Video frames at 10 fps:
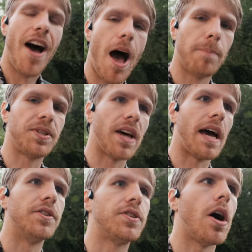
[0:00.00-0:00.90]

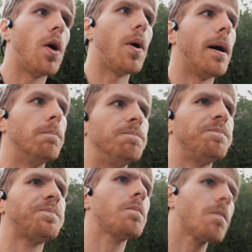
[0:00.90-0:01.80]
upside. So
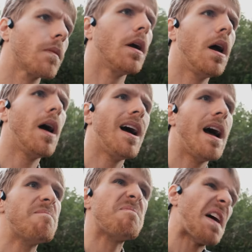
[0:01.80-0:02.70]

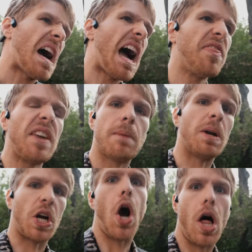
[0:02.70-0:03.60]
I think I'm
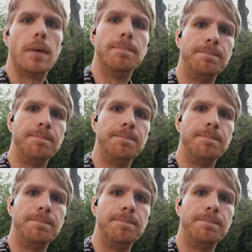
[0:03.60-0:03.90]
gonna call him.